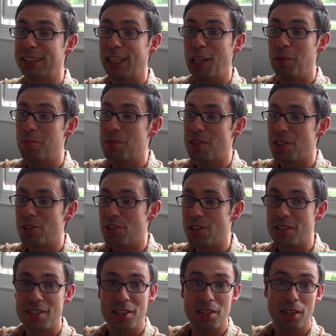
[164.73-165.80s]
times it
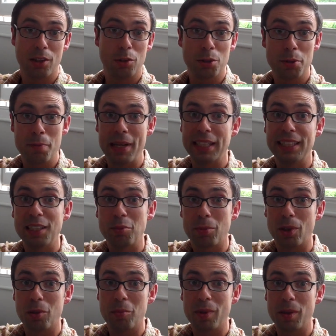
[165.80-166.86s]
just is a cosmetic
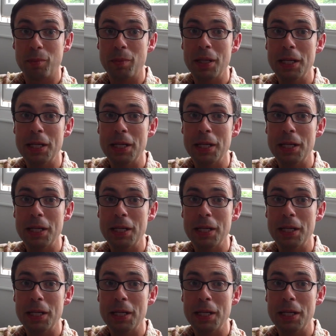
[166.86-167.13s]
problem.